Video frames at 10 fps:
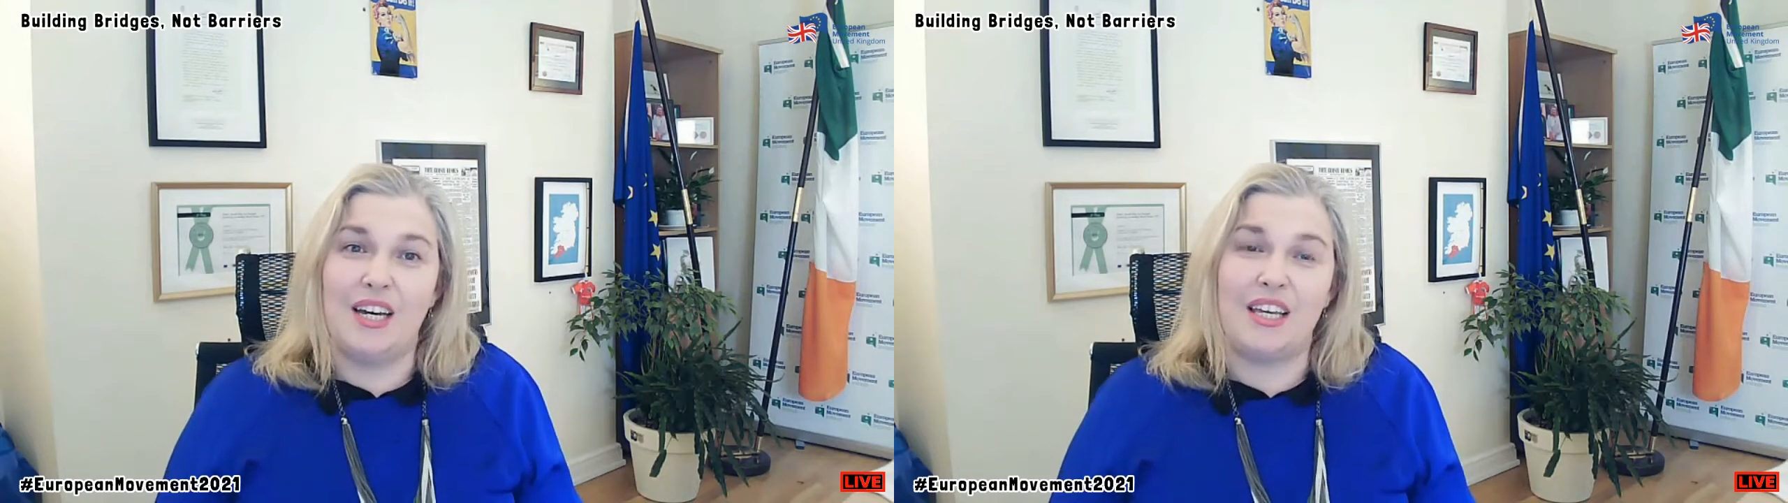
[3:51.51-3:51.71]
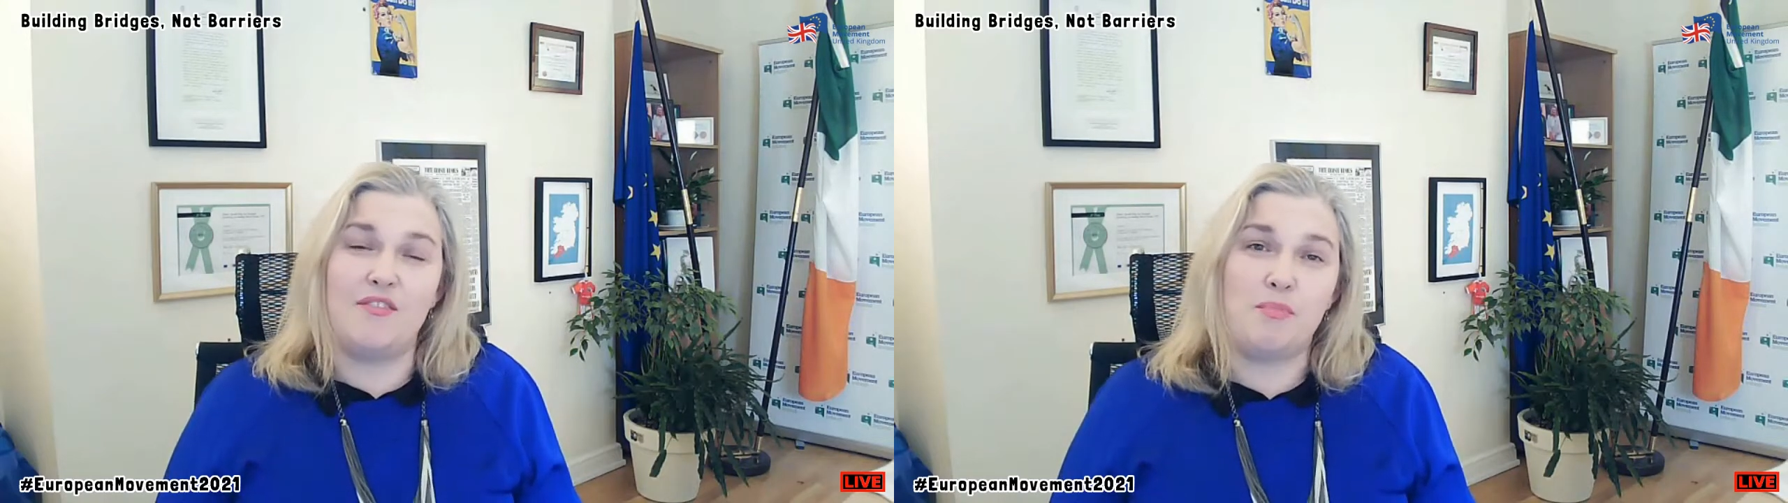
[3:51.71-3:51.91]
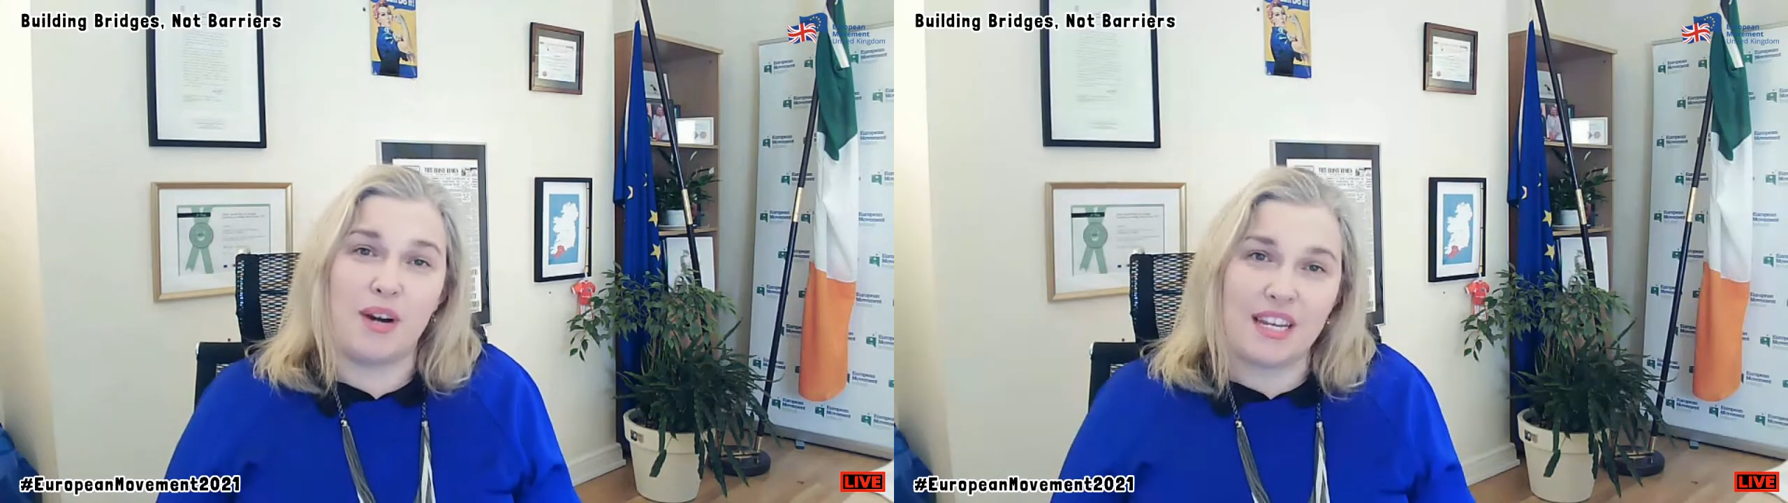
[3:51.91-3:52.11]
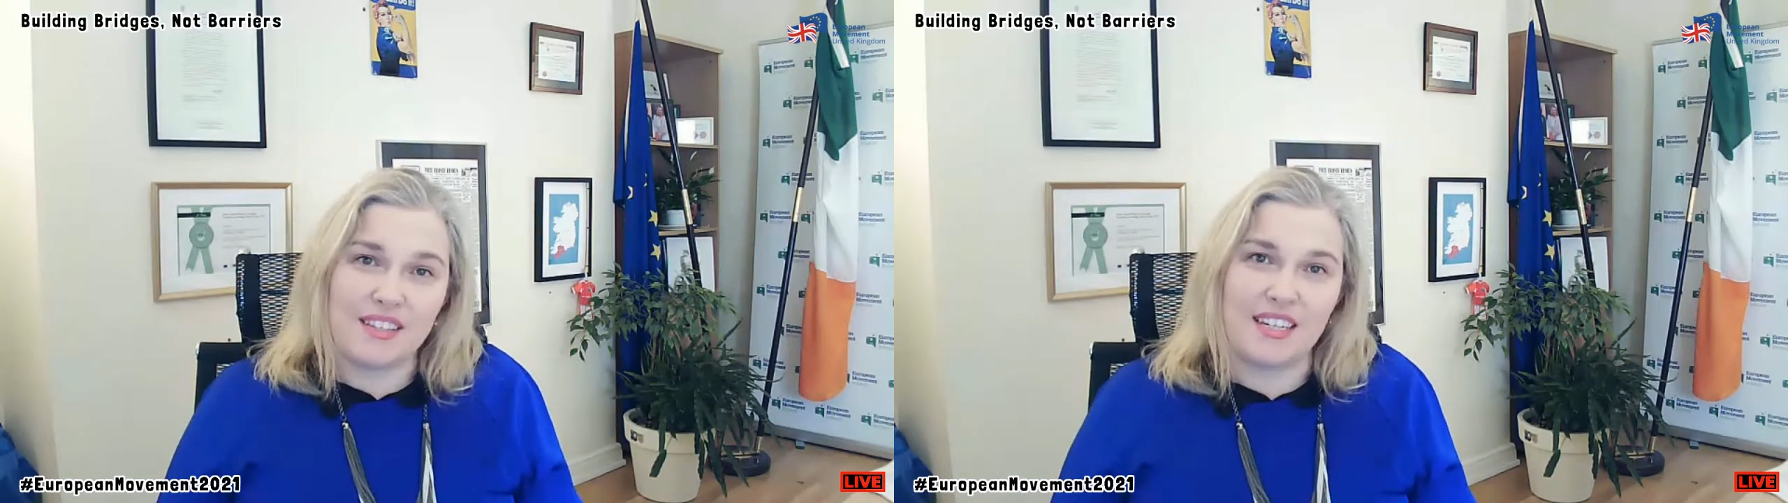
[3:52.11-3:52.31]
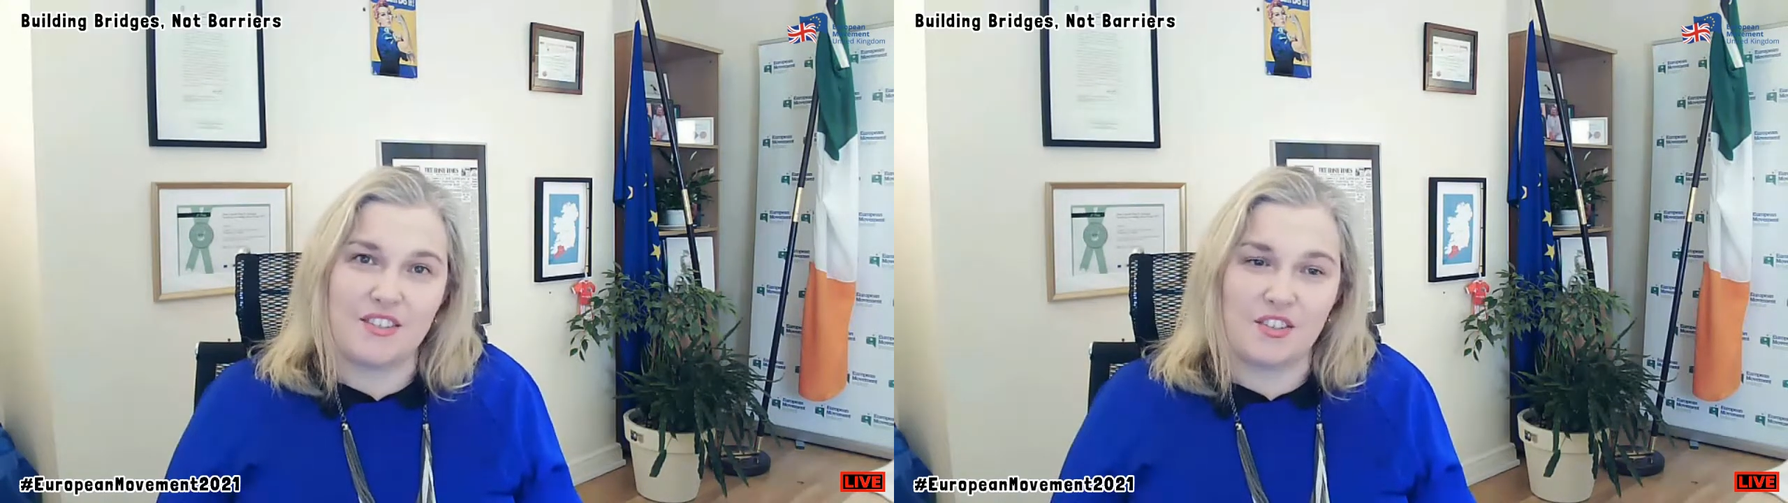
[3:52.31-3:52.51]
If
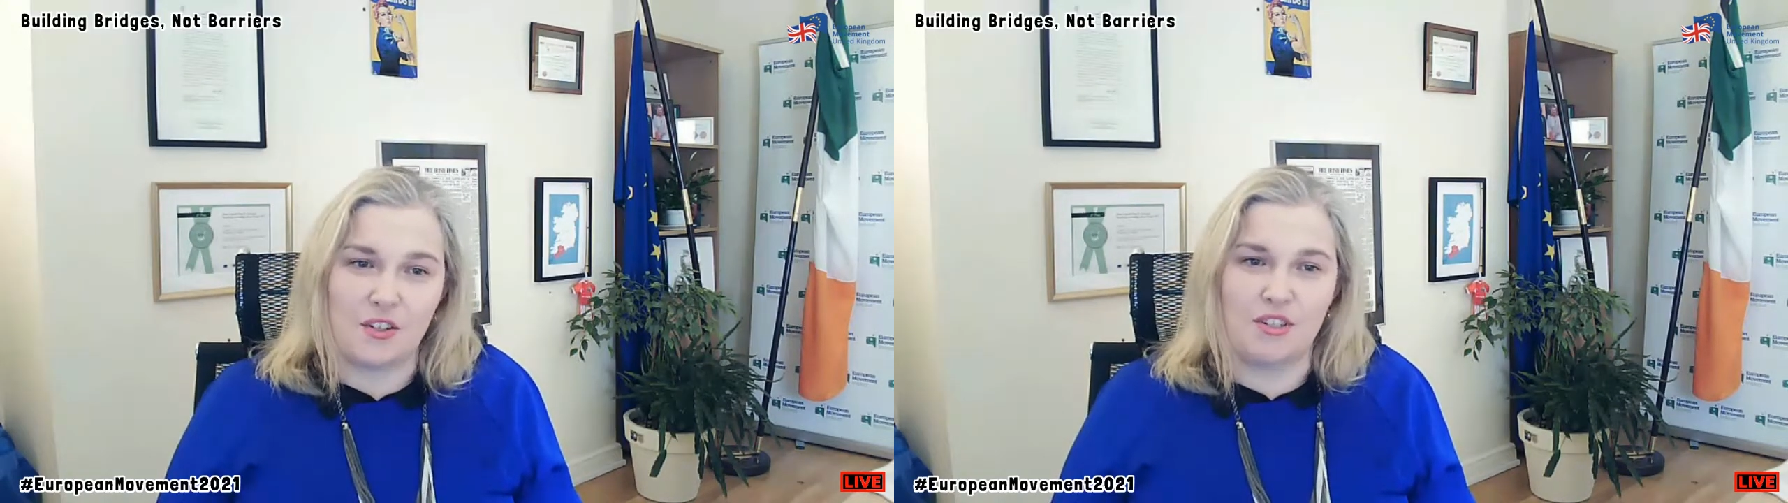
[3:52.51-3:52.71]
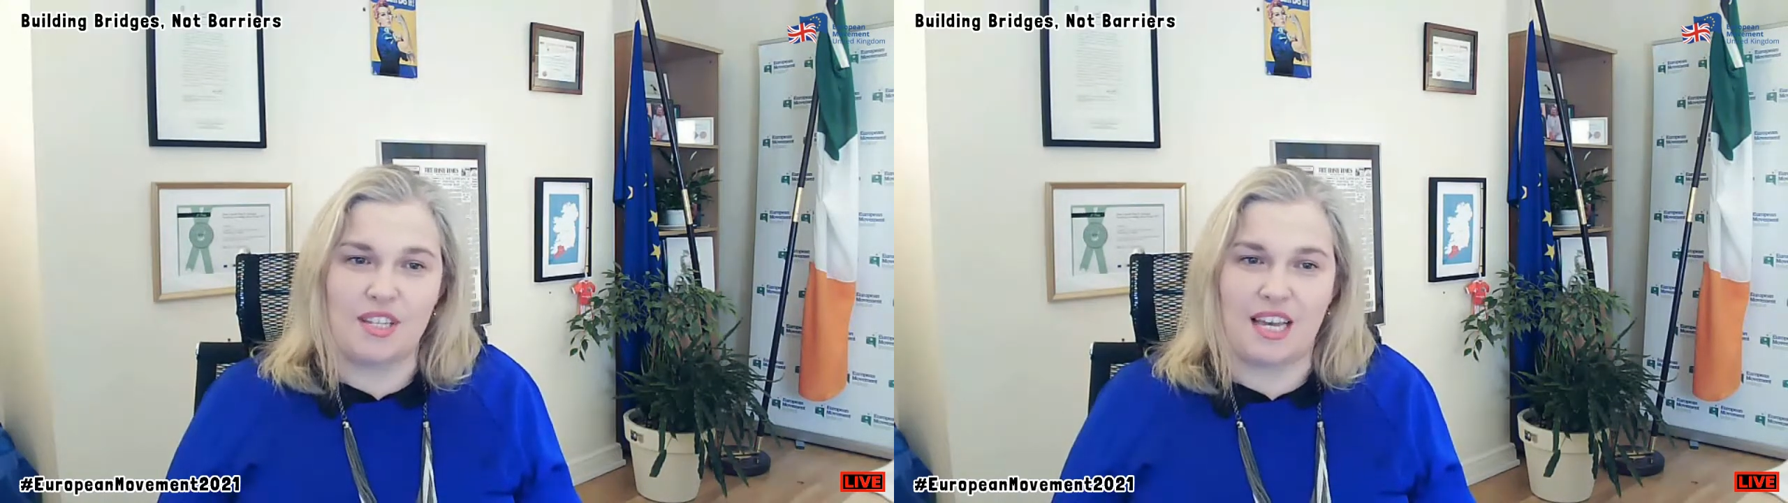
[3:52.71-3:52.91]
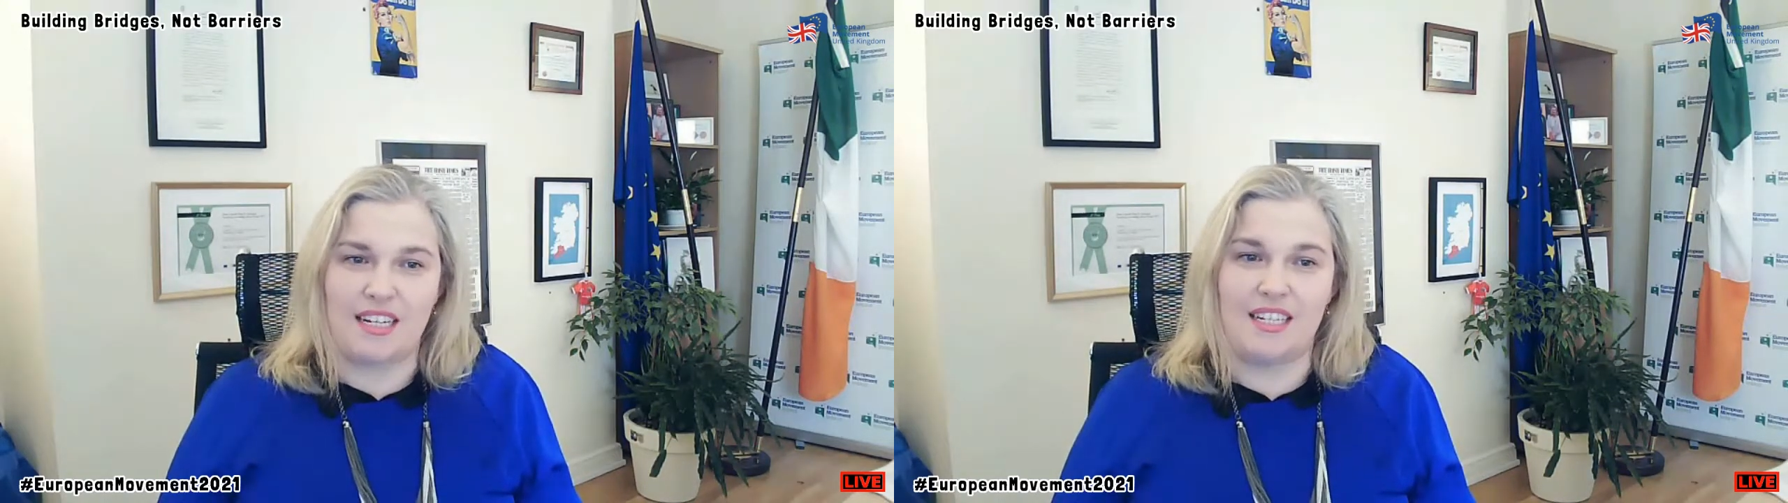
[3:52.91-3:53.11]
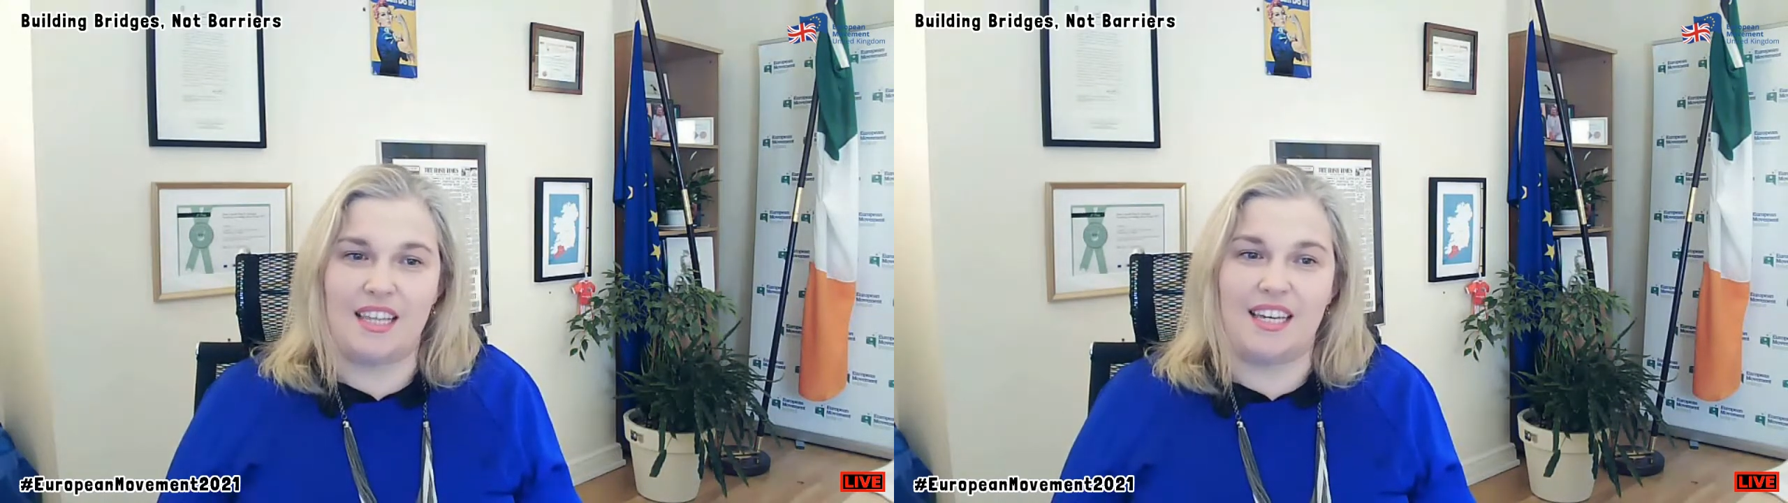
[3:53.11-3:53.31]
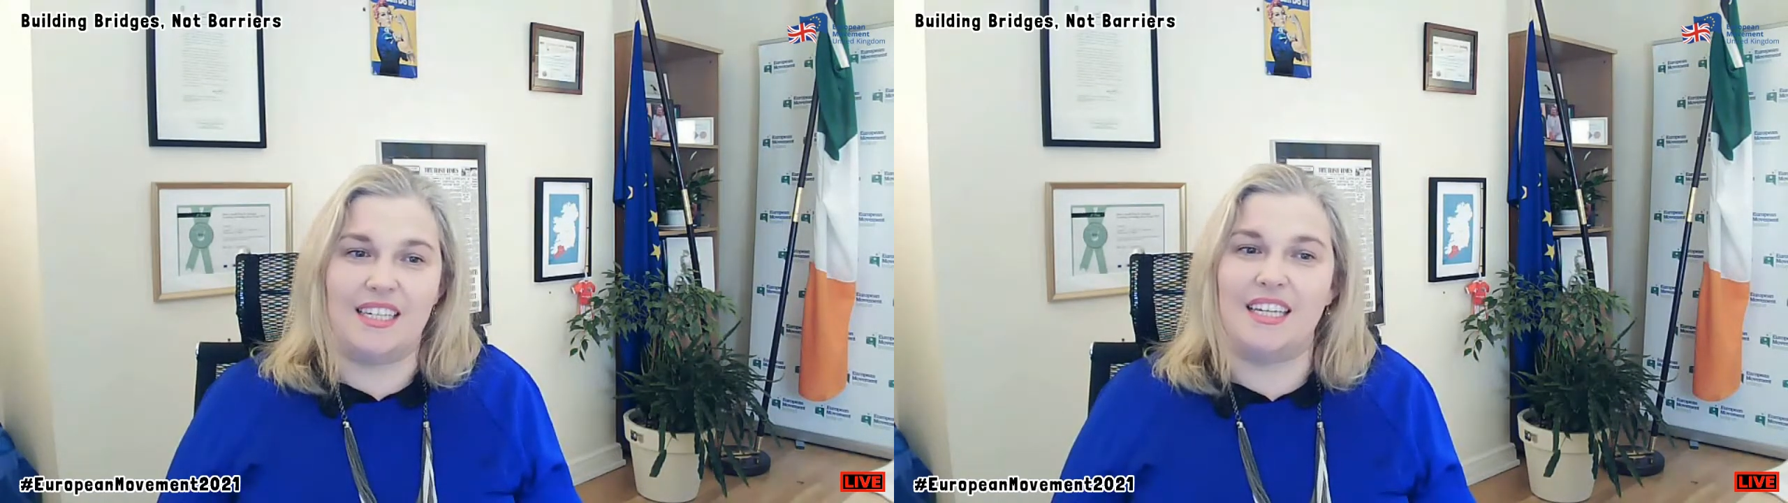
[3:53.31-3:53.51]
Brexit has shown us
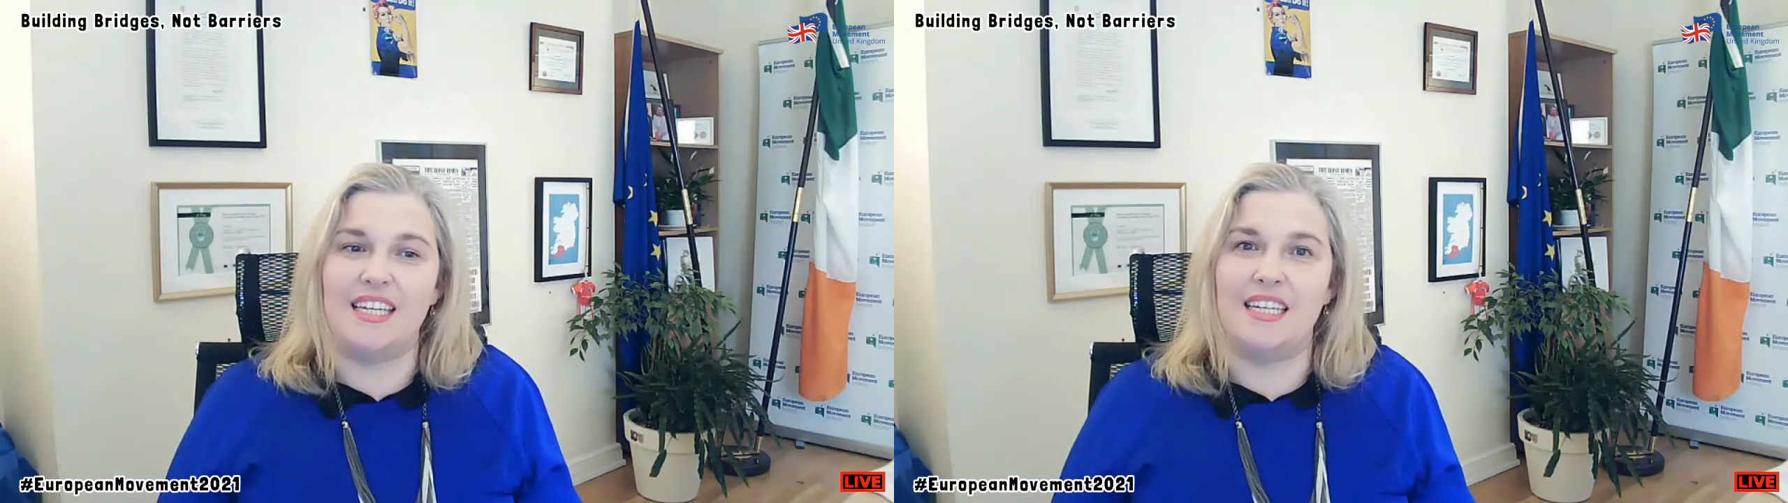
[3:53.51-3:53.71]
anything,